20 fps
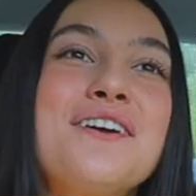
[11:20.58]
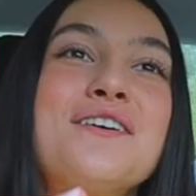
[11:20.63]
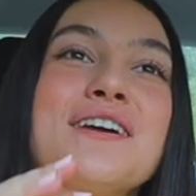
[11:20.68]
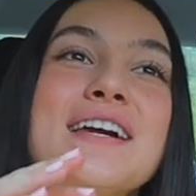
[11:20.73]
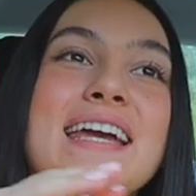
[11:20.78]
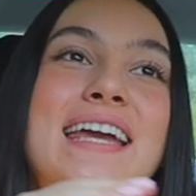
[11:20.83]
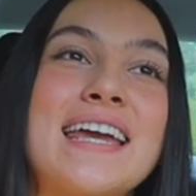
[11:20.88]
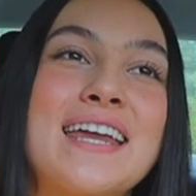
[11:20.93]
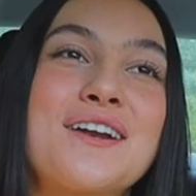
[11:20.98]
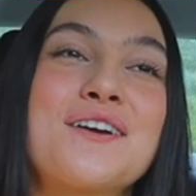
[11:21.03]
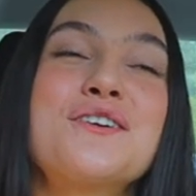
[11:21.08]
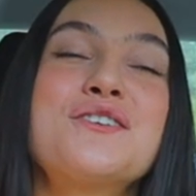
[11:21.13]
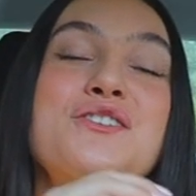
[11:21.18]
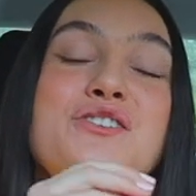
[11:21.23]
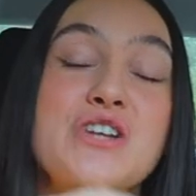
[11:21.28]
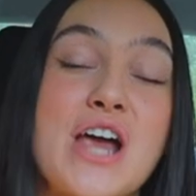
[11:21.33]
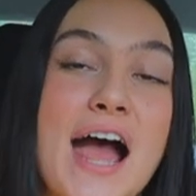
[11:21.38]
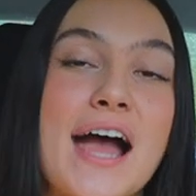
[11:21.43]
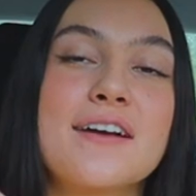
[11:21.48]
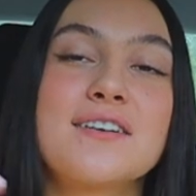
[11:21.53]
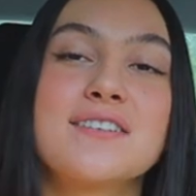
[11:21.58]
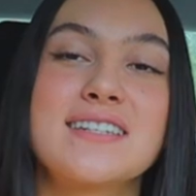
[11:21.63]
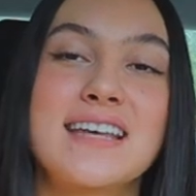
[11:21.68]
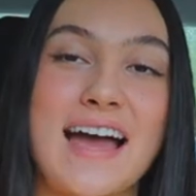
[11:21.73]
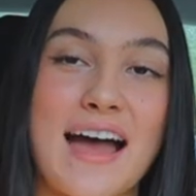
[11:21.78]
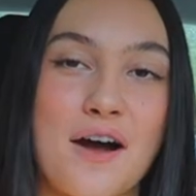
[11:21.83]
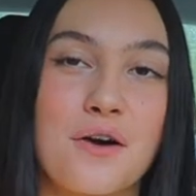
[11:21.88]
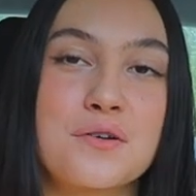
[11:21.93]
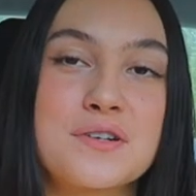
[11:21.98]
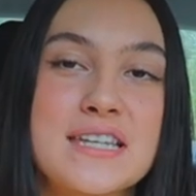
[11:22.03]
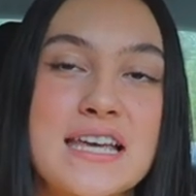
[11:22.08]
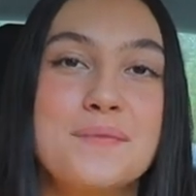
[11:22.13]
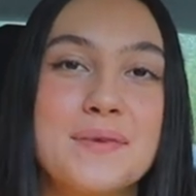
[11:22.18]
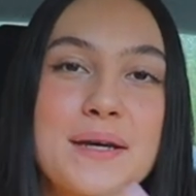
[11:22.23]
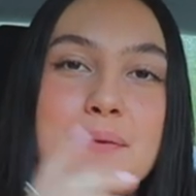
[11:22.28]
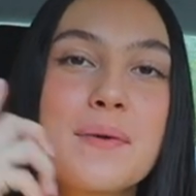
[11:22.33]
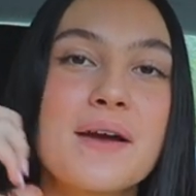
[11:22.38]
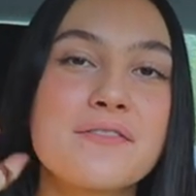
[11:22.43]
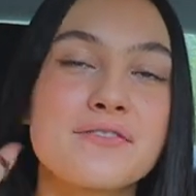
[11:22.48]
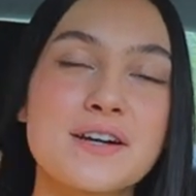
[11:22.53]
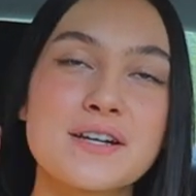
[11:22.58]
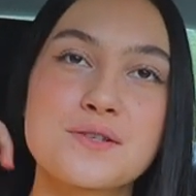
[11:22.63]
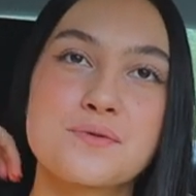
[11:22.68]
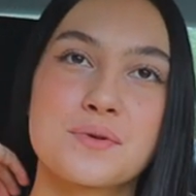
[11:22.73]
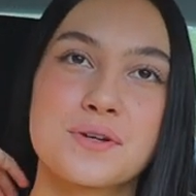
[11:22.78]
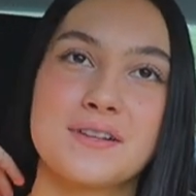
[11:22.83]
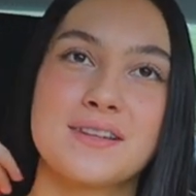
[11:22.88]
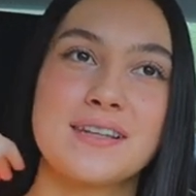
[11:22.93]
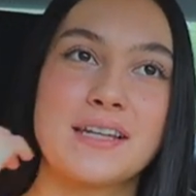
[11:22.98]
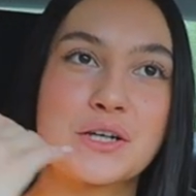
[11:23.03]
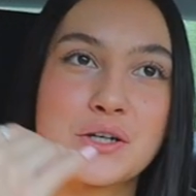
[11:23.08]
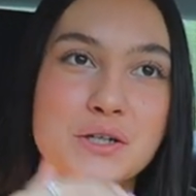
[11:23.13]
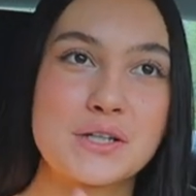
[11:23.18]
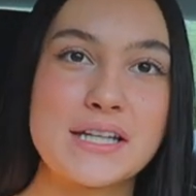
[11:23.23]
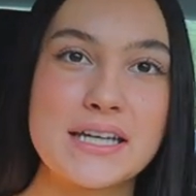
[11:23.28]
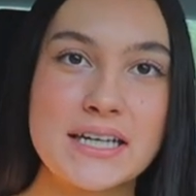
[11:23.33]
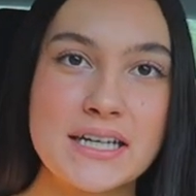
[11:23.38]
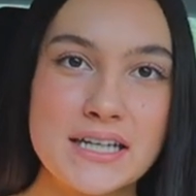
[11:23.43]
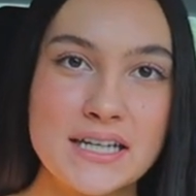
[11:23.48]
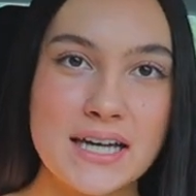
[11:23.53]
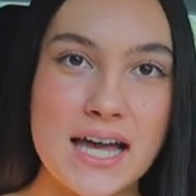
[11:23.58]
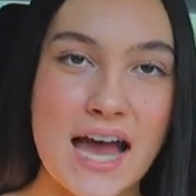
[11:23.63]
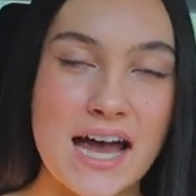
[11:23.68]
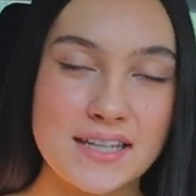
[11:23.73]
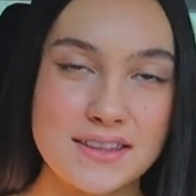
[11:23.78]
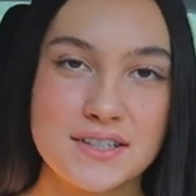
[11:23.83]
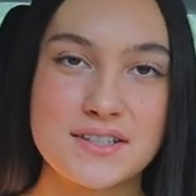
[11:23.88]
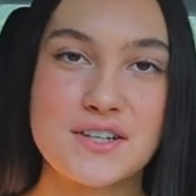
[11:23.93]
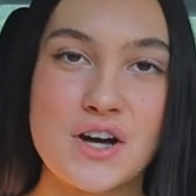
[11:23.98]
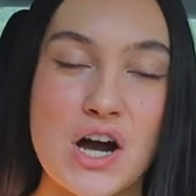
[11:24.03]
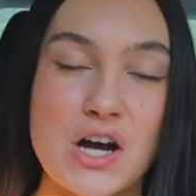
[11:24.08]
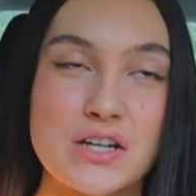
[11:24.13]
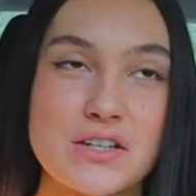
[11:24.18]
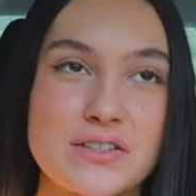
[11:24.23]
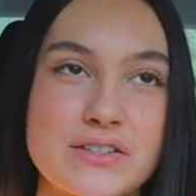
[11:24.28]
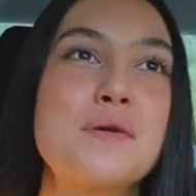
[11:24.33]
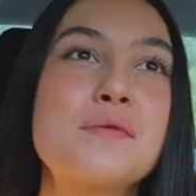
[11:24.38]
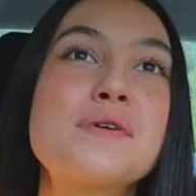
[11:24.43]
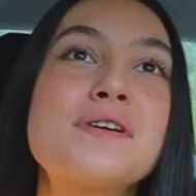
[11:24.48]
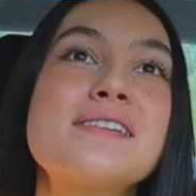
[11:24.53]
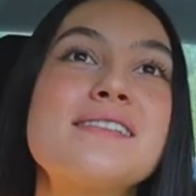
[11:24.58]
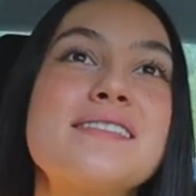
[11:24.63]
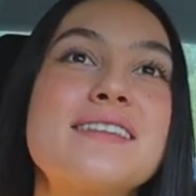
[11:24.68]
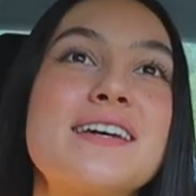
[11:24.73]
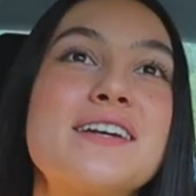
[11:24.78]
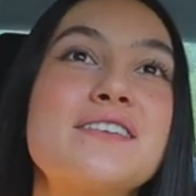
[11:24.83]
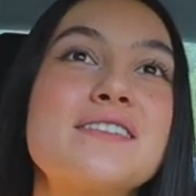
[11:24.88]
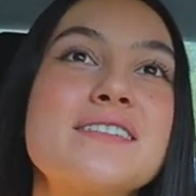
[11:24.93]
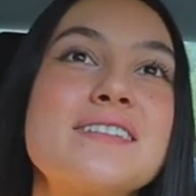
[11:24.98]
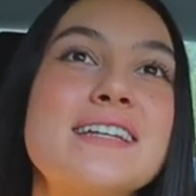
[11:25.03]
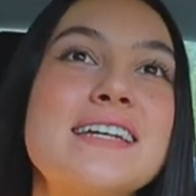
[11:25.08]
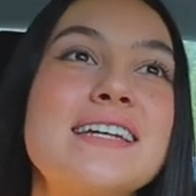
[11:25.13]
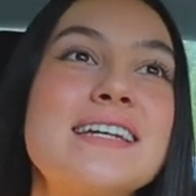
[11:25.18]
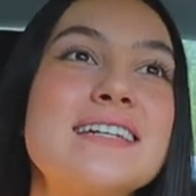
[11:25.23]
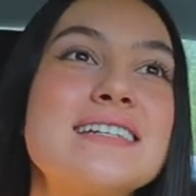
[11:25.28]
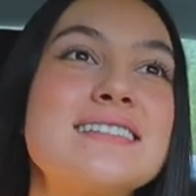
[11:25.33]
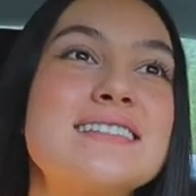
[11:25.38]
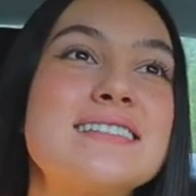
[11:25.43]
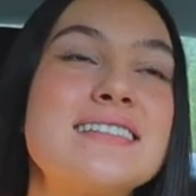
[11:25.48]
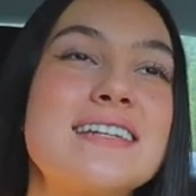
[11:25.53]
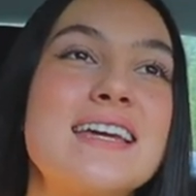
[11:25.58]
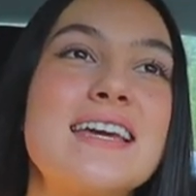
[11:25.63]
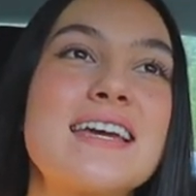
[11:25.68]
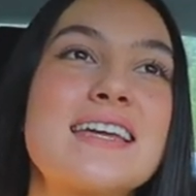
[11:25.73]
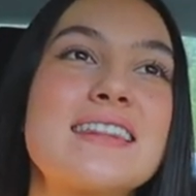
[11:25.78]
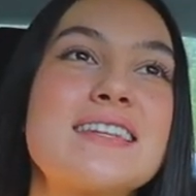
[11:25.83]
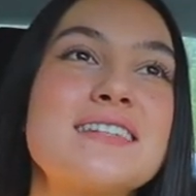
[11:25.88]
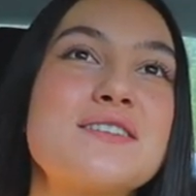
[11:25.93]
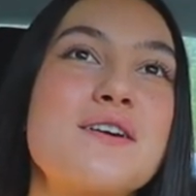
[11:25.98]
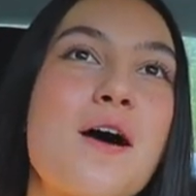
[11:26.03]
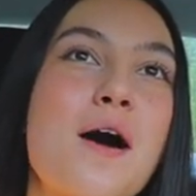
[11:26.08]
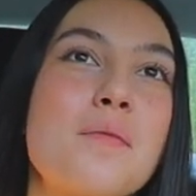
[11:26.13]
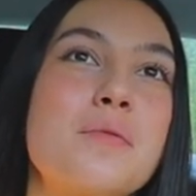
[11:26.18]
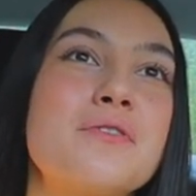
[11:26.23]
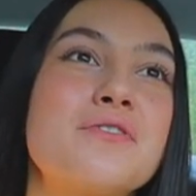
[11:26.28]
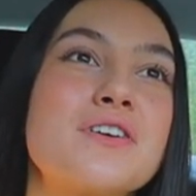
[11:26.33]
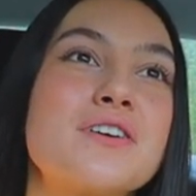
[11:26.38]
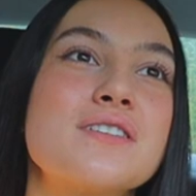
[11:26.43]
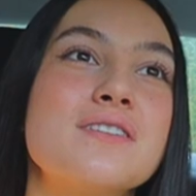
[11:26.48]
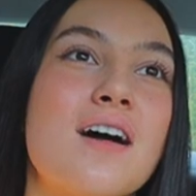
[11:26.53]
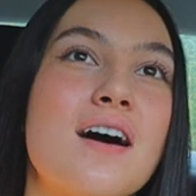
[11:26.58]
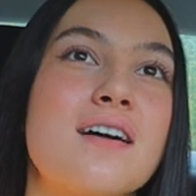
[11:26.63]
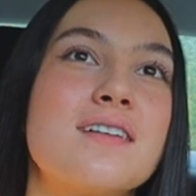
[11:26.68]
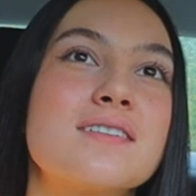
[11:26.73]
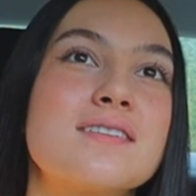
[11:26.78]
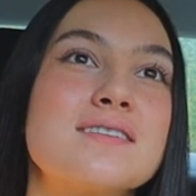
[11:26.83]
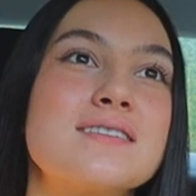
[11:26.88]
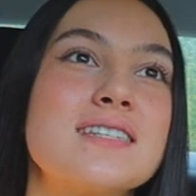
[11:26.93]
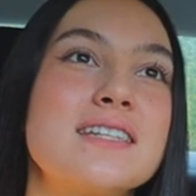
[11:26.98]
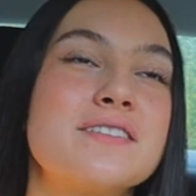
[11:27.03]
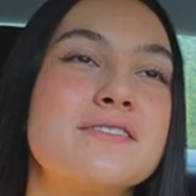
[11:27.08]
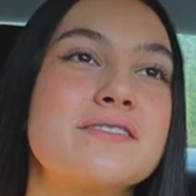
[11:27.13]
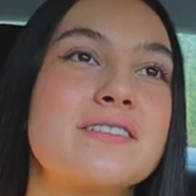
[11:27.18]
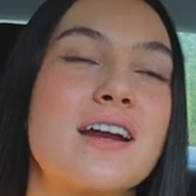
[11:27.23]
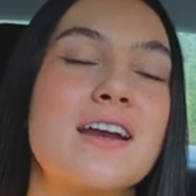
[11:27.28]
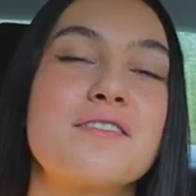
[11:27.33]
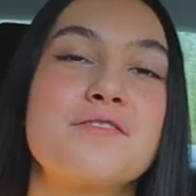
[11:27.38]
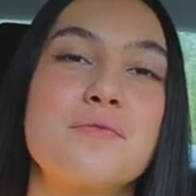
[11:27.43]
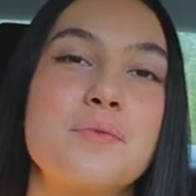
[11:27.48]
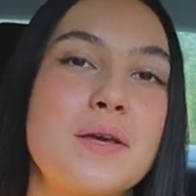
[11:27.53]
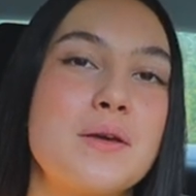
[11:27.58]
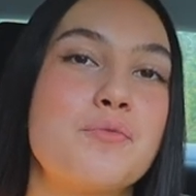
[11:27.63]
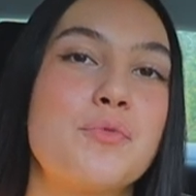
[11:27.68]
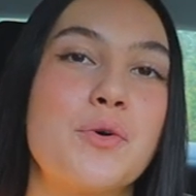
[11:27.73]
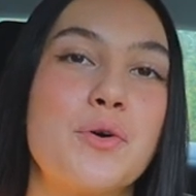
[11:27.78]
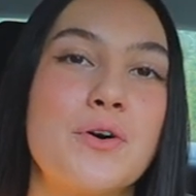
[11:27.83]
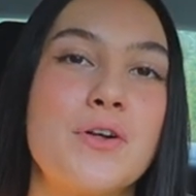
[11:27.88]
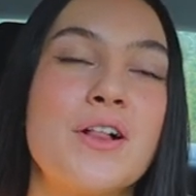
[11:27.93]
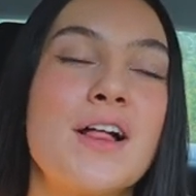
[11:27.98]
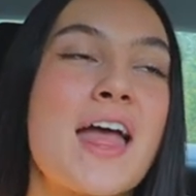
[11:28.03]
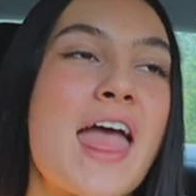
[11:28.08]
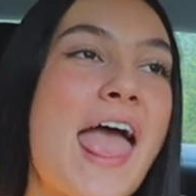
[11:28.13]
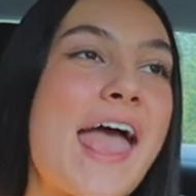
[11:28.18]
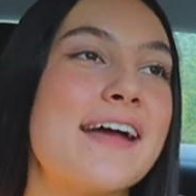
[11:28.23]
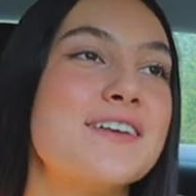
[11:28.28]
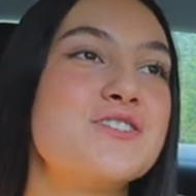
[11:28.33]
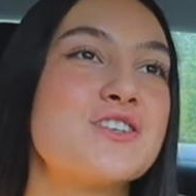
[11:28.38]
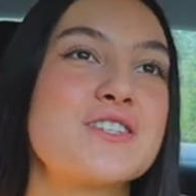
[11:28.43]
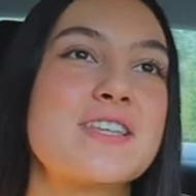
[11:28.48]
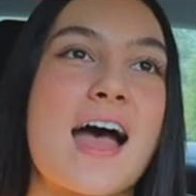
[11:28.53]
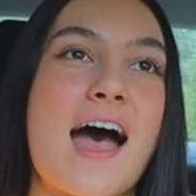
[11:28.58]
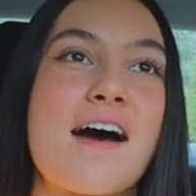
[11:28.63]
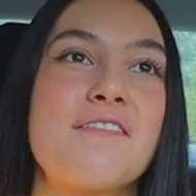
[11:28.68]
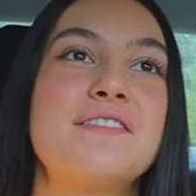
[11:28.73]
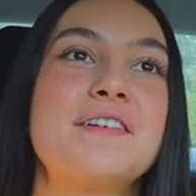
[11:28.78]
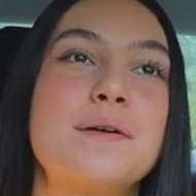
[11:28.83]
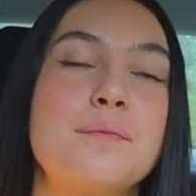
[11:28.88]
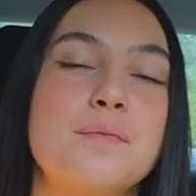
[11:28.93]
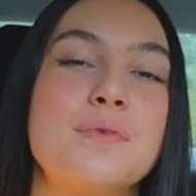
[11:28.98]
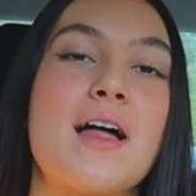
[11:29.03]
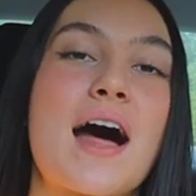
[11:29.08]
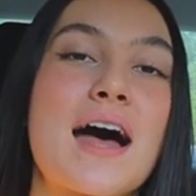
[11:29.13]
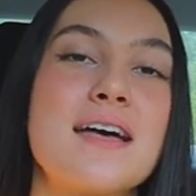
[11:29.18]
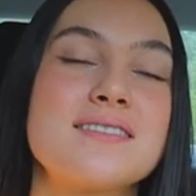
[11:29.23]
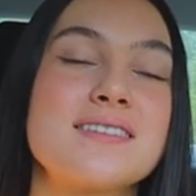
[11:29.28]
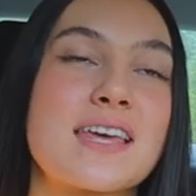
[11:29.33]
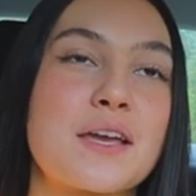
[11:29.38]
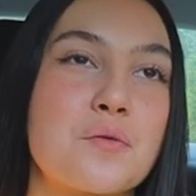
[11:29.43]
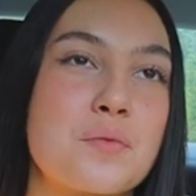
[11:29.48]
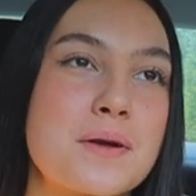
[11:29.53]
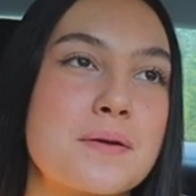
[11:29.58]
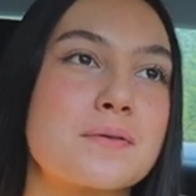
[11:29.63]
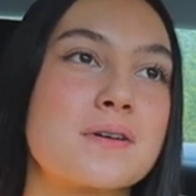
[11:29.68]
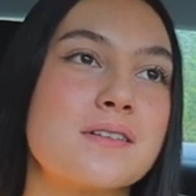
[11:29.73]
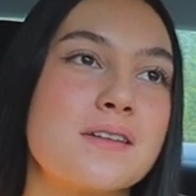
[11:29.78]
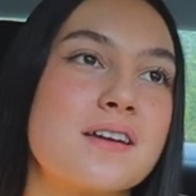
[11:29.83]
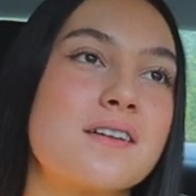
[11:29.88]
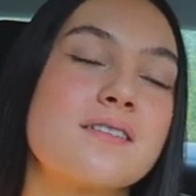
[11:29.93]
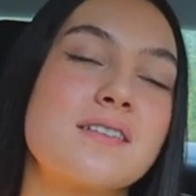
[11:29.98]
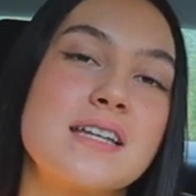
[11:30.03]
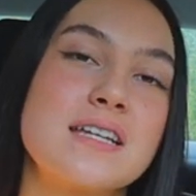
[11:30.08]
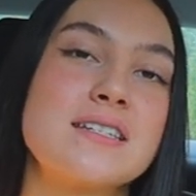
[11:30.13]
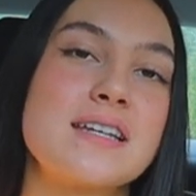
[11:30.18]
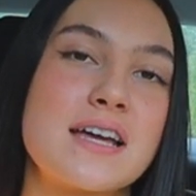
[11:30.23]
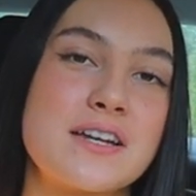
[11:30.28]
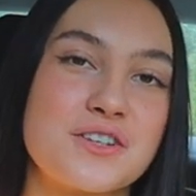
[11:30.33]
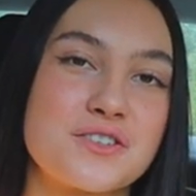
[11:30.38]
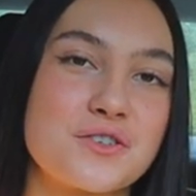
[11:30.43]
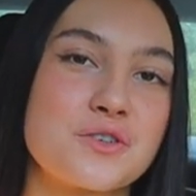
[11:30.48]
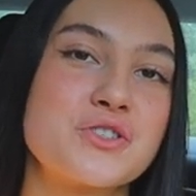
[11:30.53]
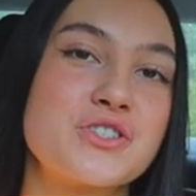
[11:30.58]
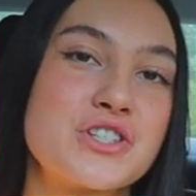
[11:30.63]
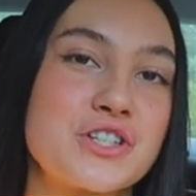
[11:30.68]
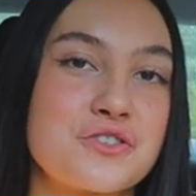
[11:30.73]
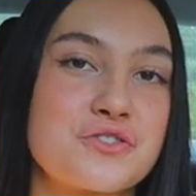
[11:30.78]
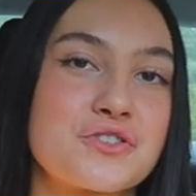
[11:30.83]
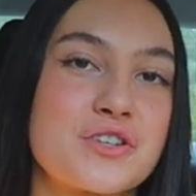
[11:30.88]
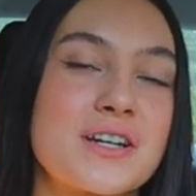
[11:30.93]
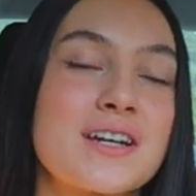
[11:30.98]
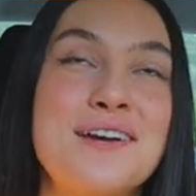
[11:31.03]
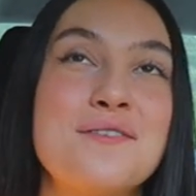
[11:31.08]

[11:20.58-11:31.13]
your inner child out. Me and my friends were literally at the docks. We were literally singing at the top of our lungs in front of people and just having a blast like we were literally 10 year old children.